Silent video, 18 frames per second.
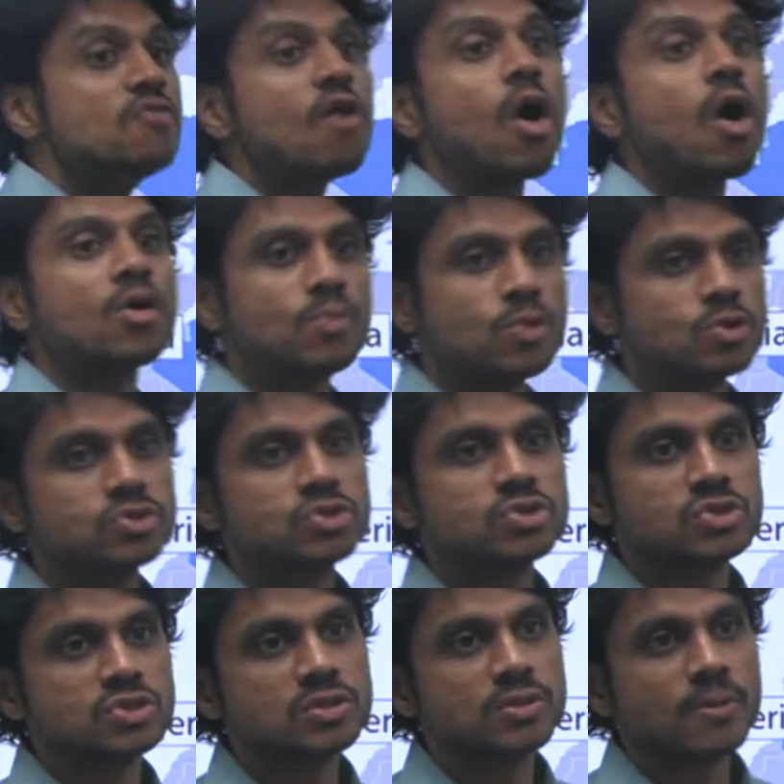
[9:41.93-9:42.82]

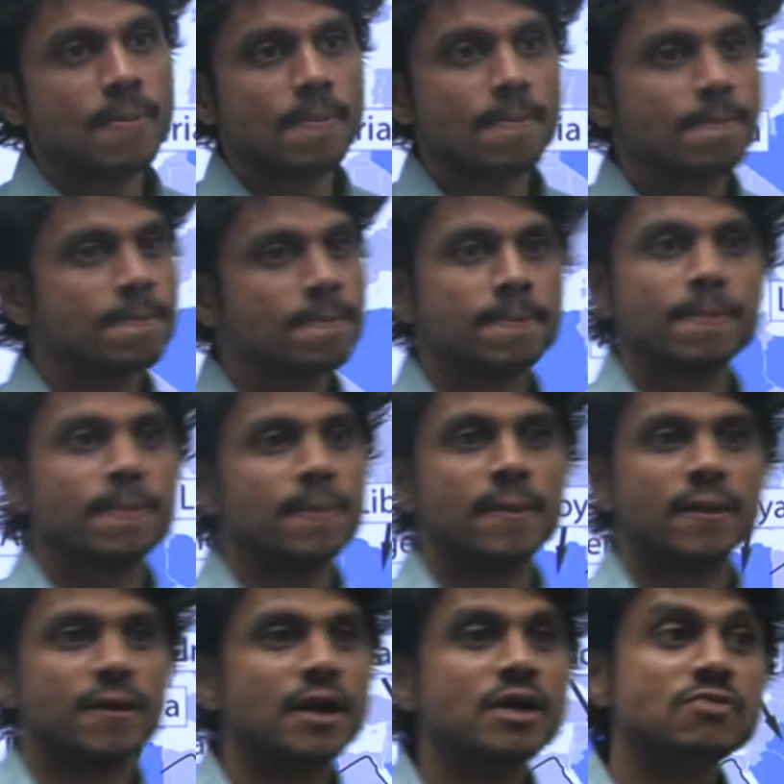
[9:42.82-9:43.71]
Hormuz.
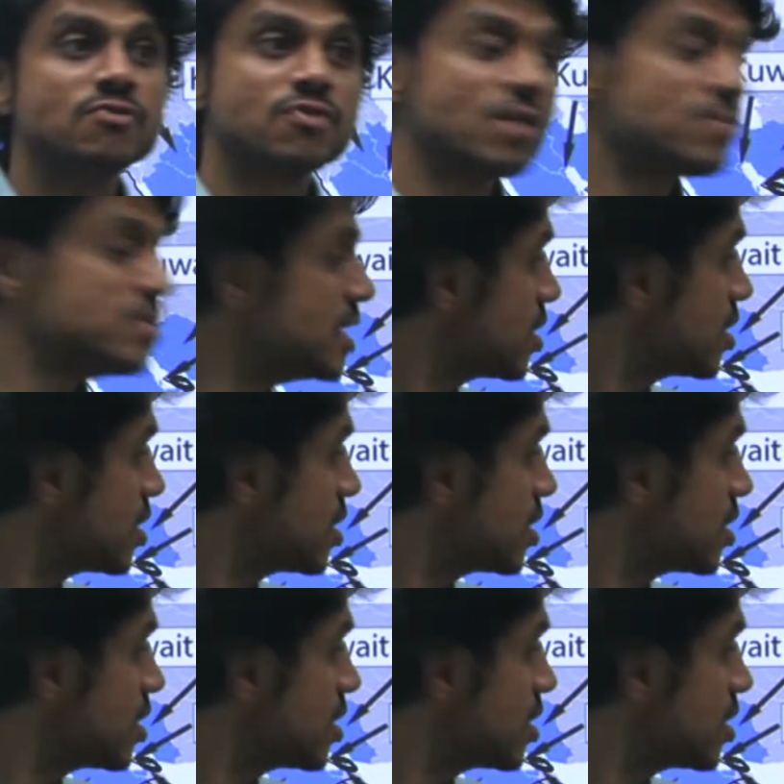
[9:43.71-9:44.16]
Right? From here